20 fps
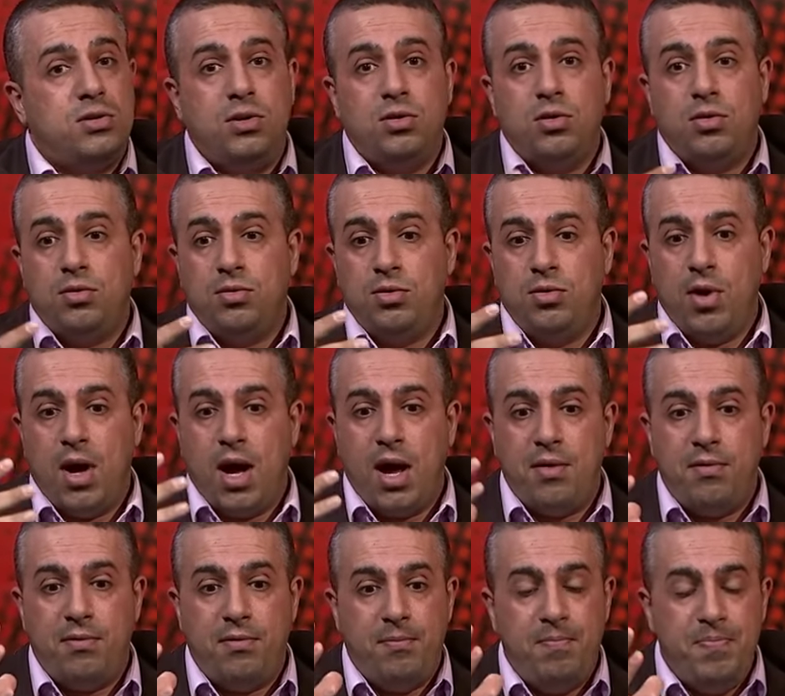You know, you
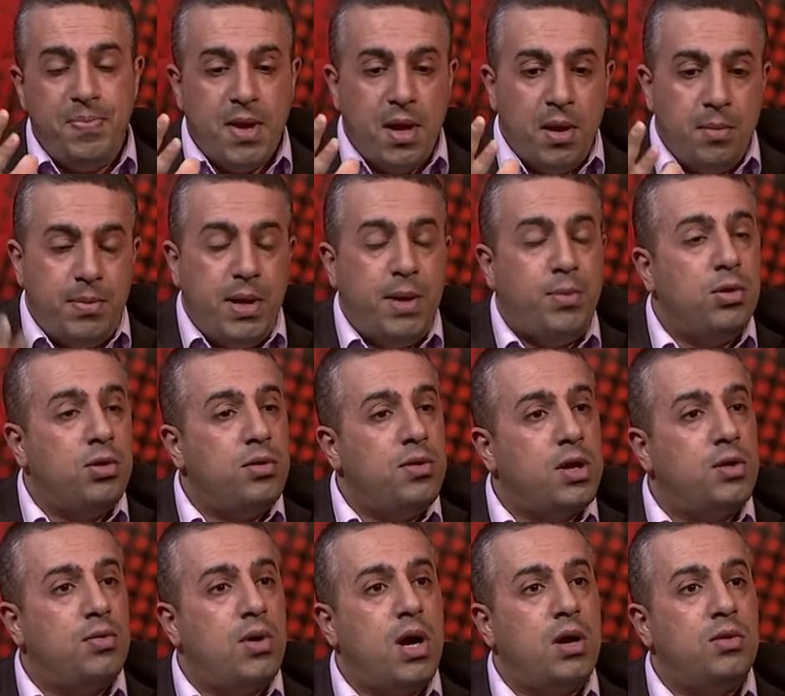have people on
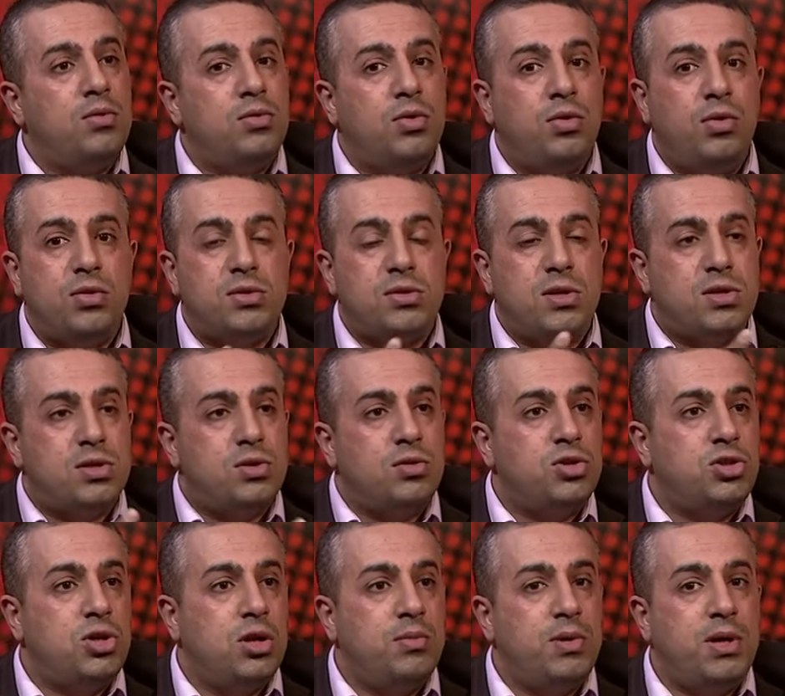the ground who use the
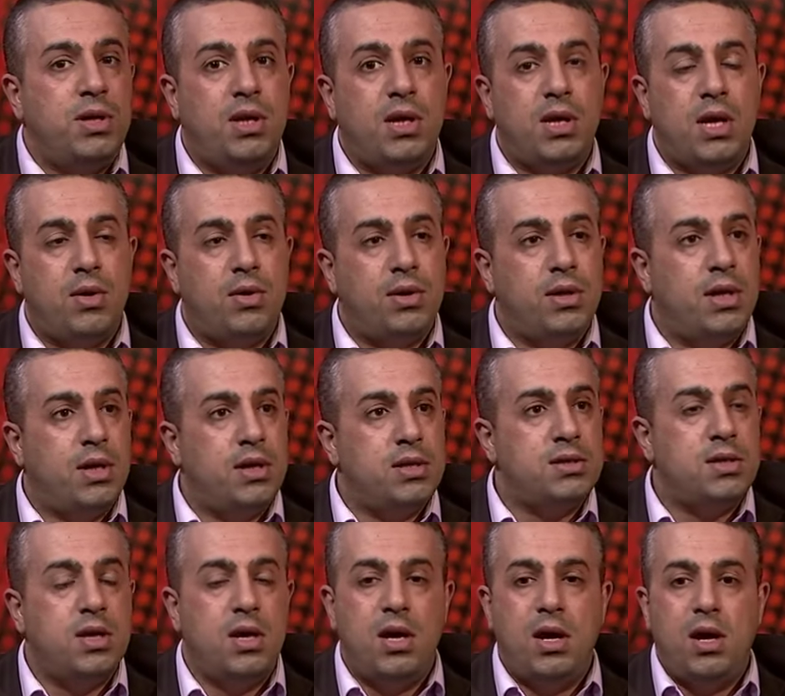social media
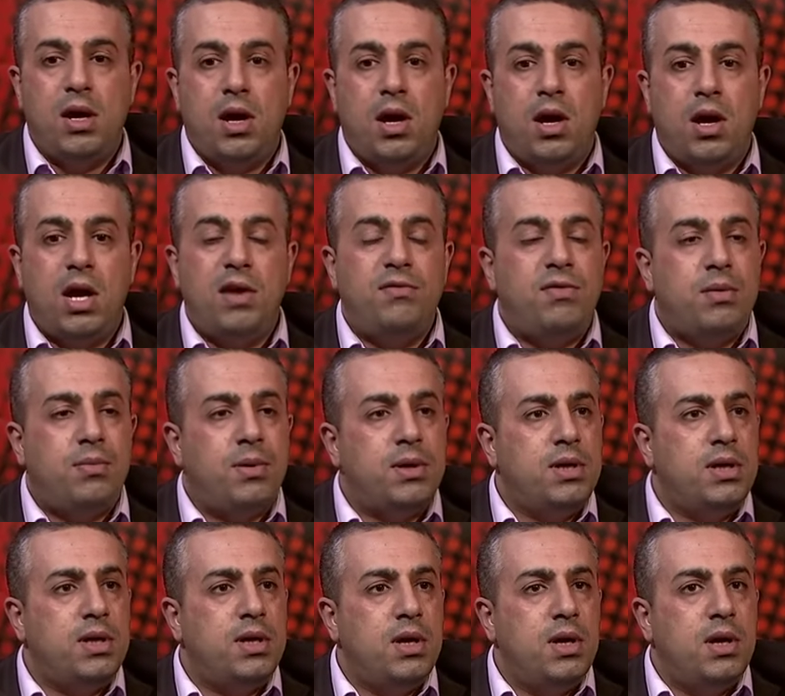nowadays.
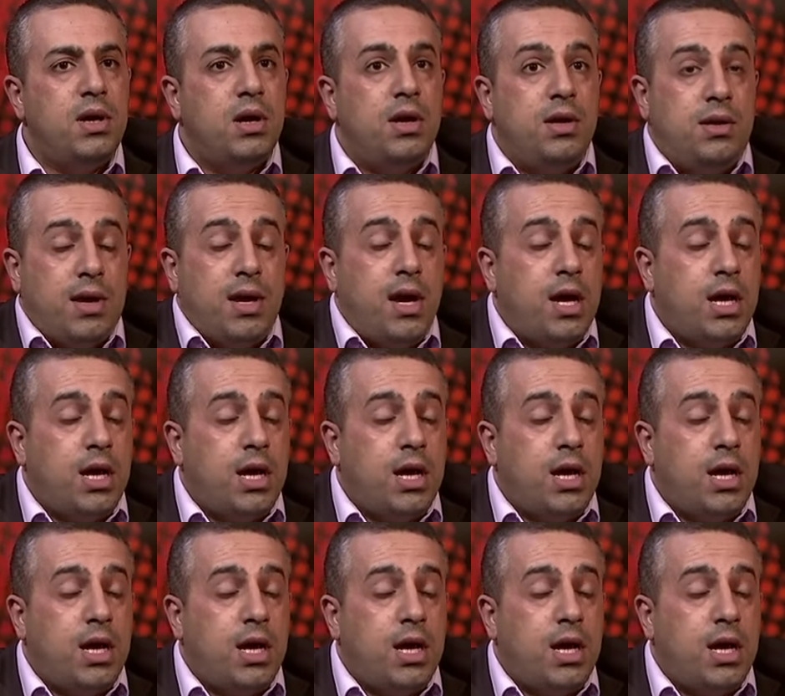Everybody, the